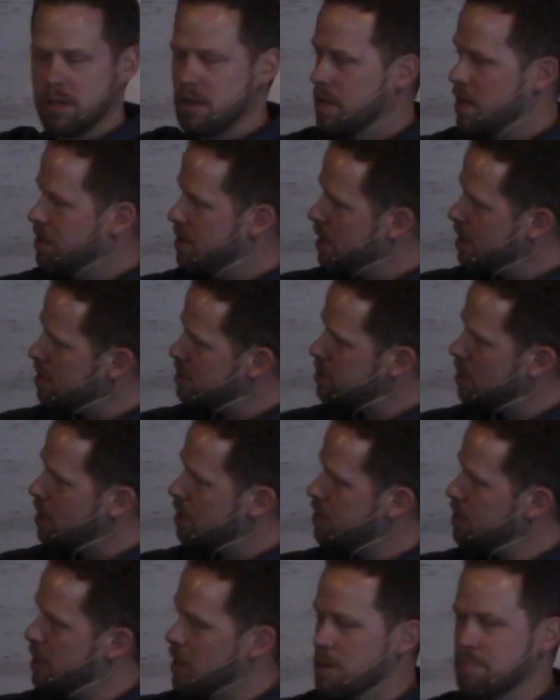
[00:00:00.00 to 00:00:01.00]
They think it's
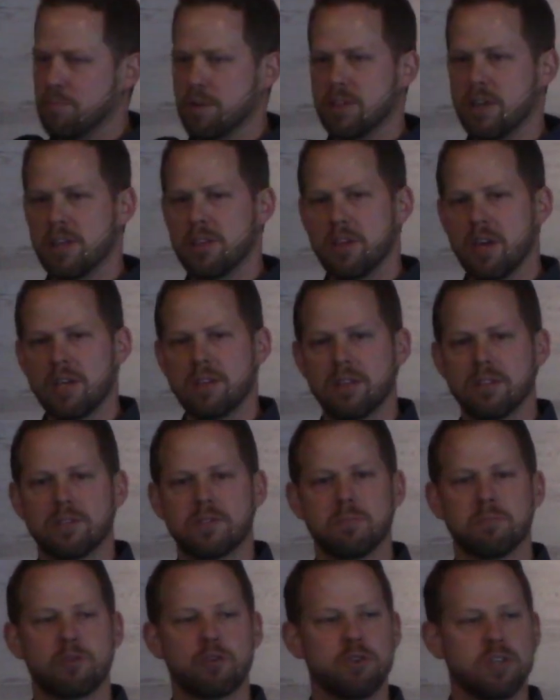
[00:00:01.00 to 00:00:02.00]
authentic, but they think that
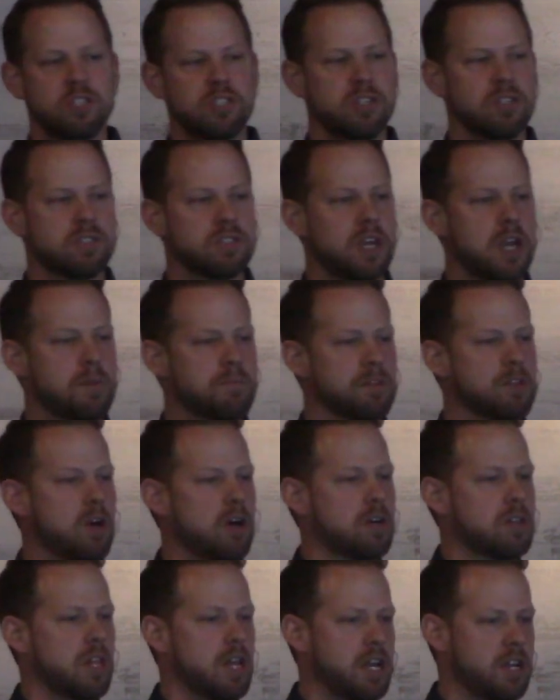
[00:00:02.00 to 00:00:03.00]
some Christians came
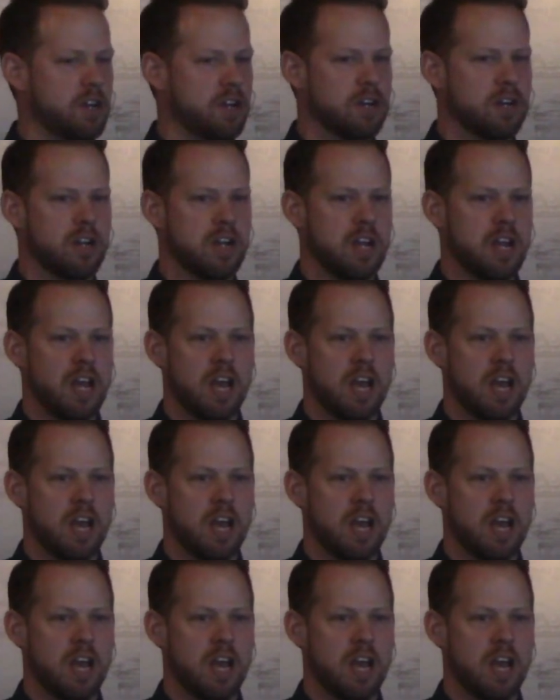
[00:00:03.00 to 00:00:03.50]
along later